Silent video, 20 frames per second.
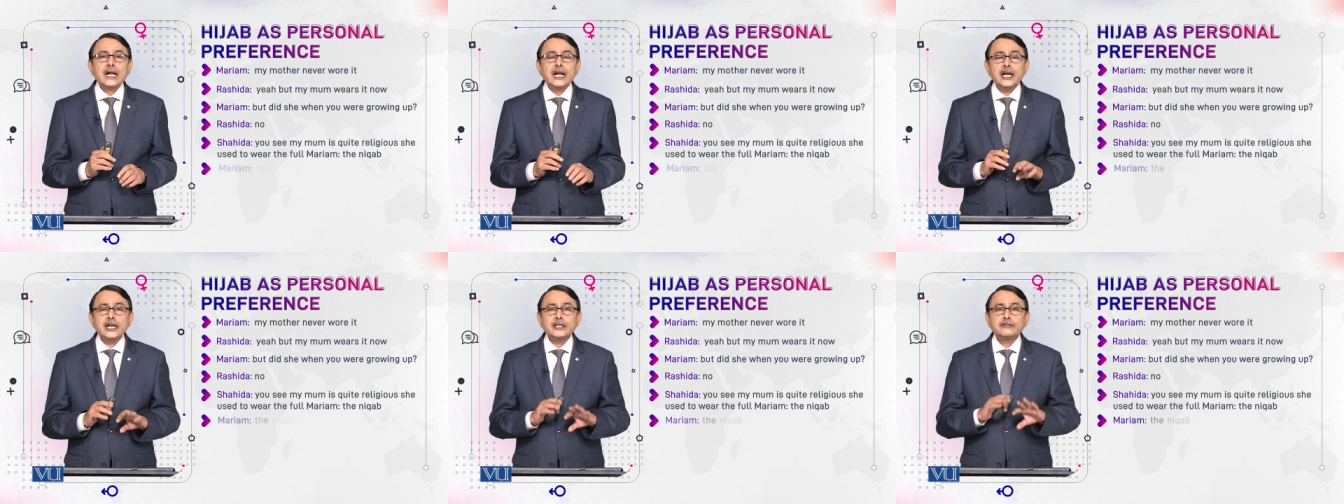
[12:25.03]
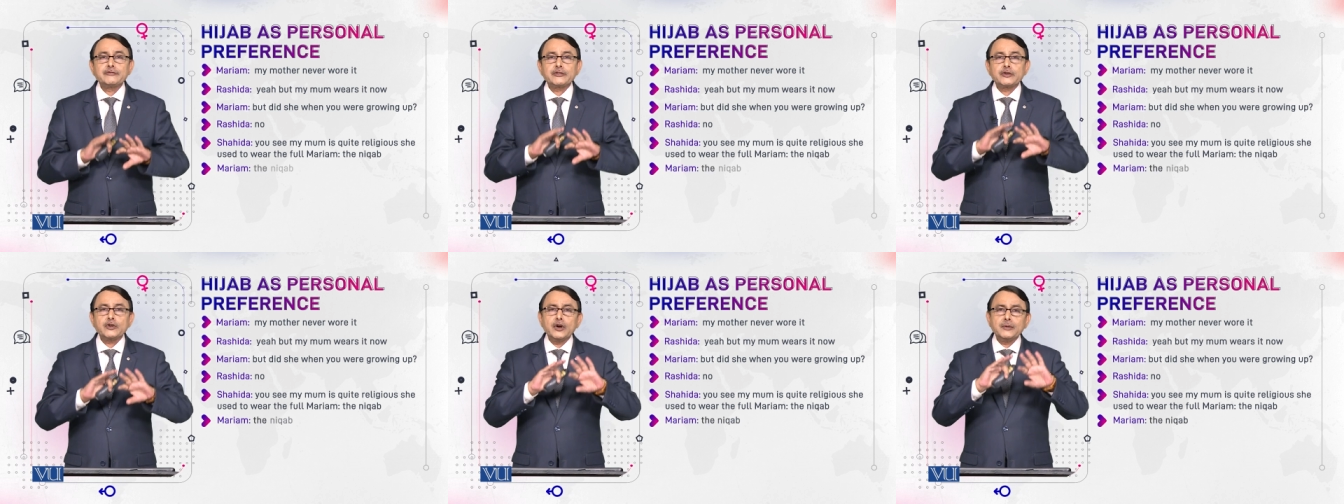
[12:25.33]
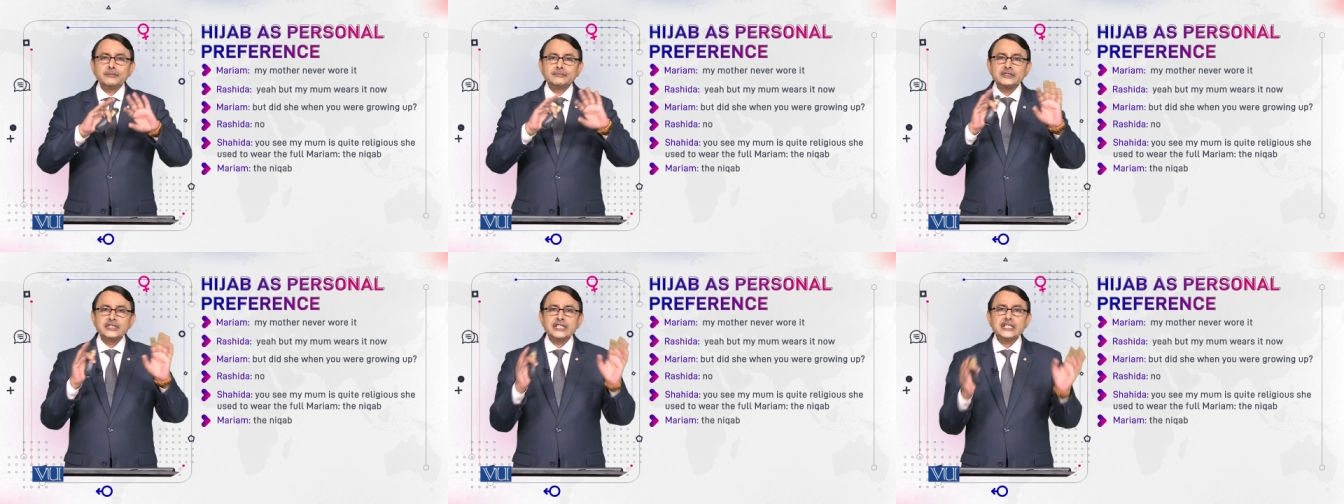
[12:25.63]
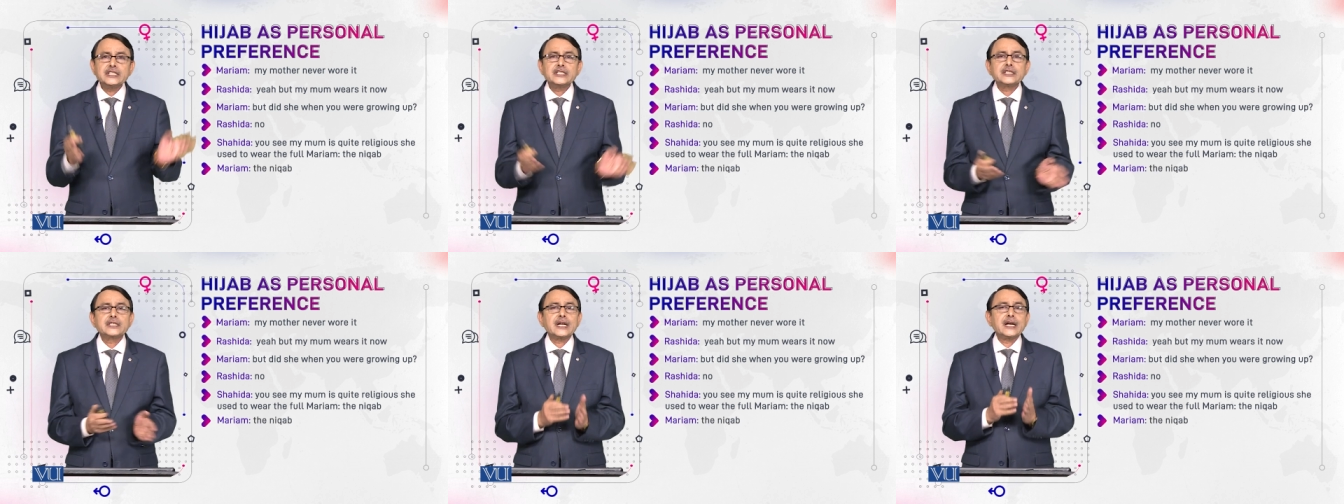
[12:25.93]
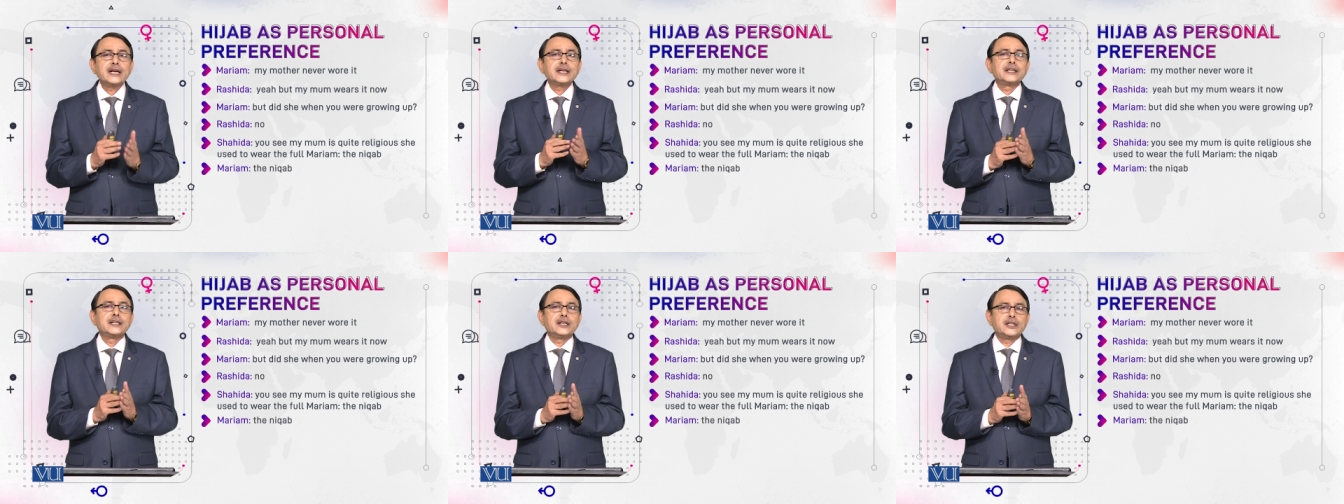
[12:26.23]
And from these
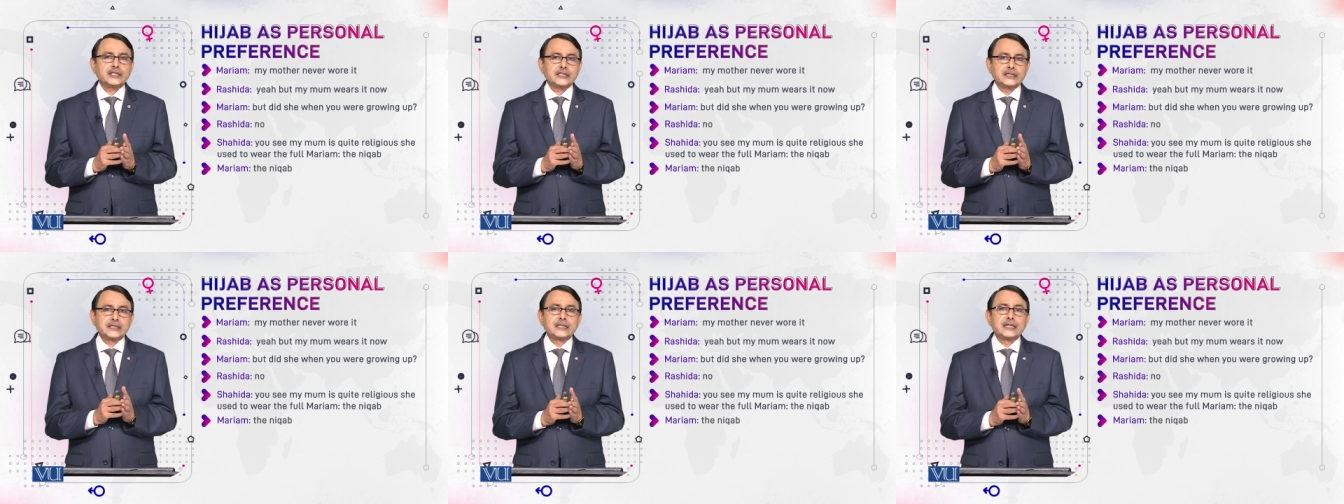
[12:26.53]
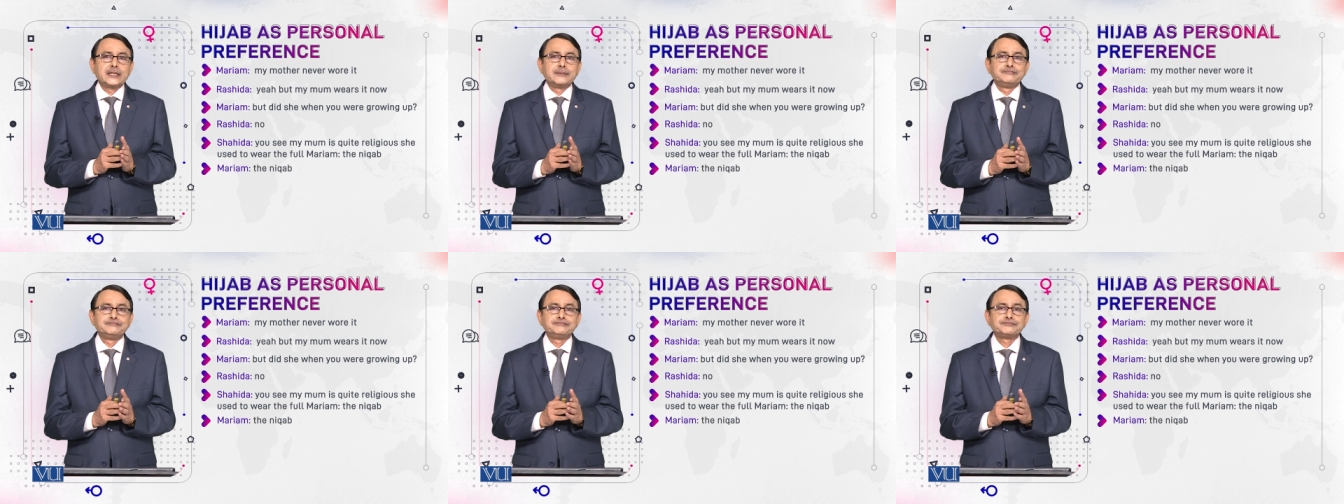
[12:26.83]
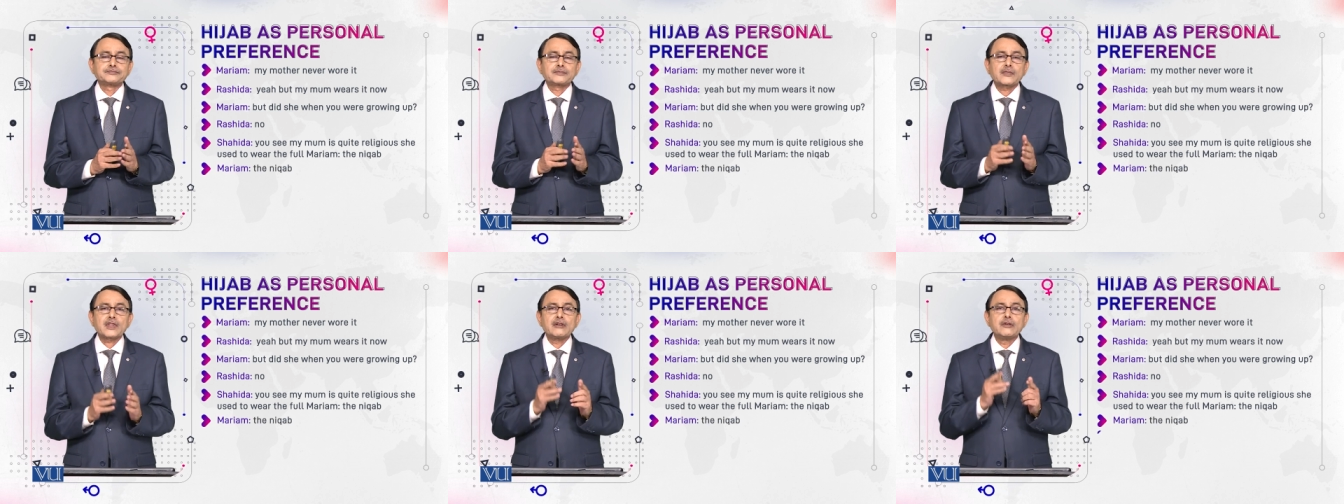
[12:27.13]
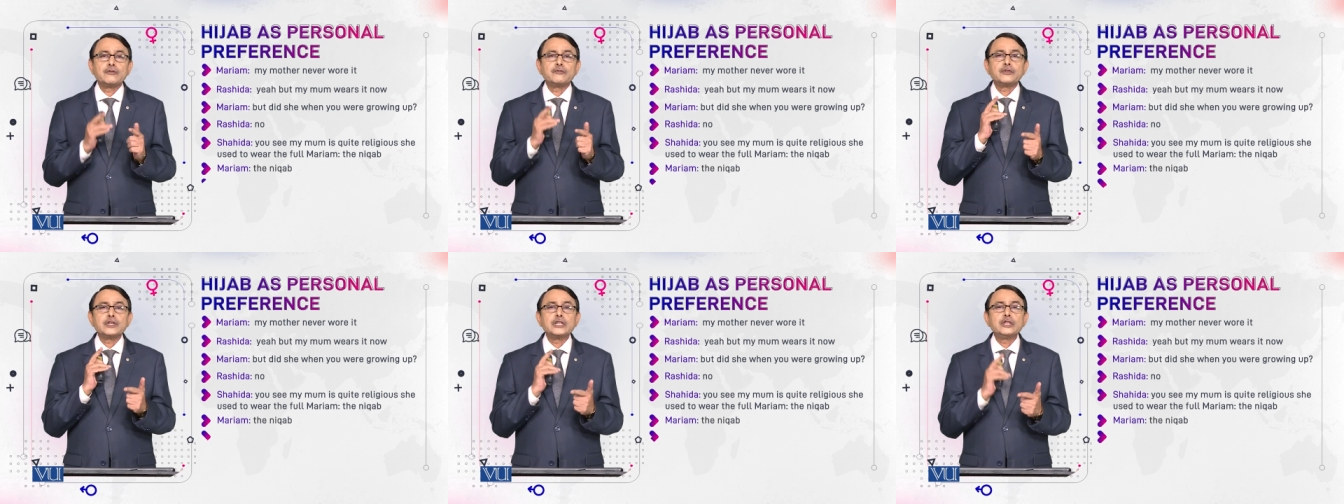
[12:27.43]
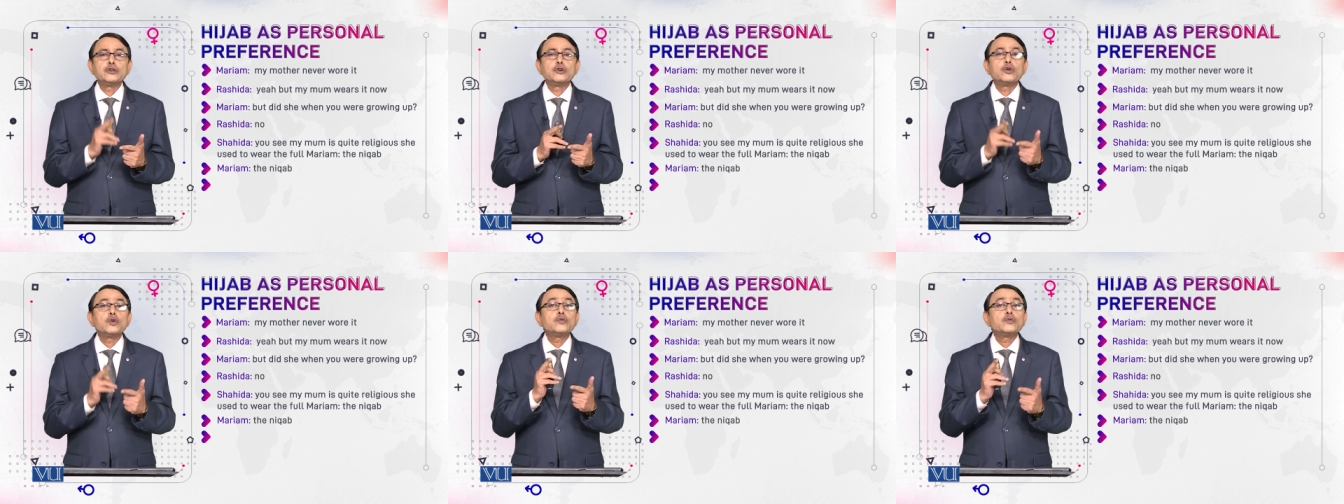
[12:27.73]
dialogues, we
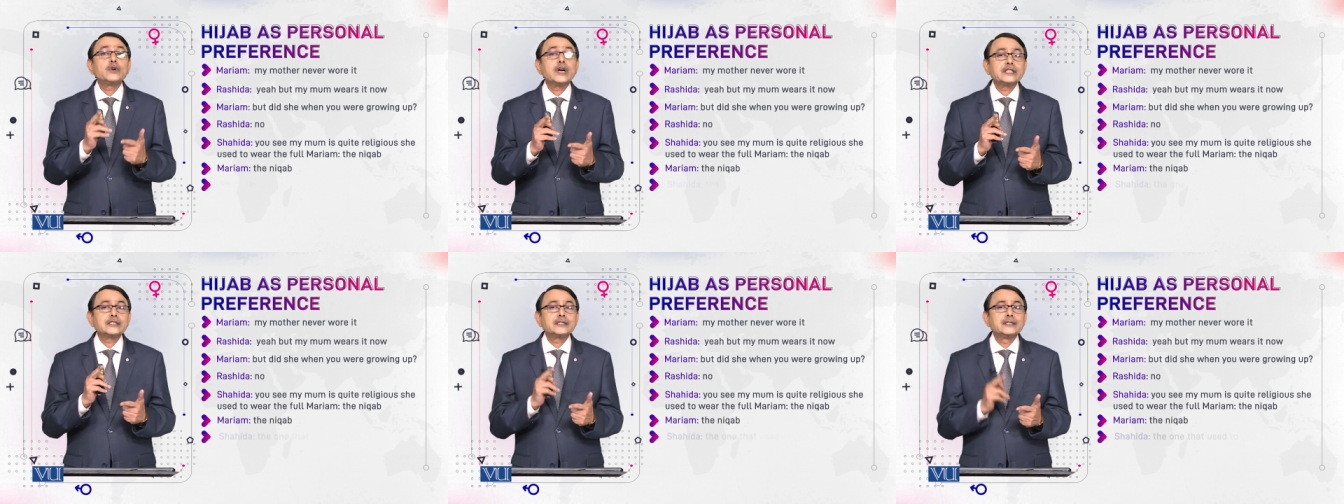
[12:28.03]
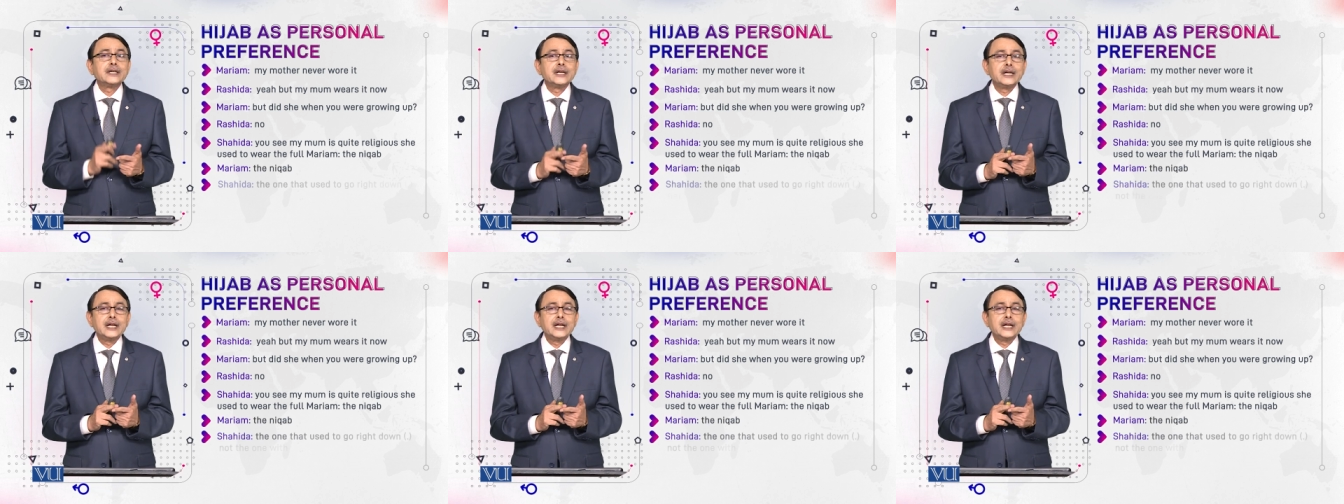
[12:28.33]
know what?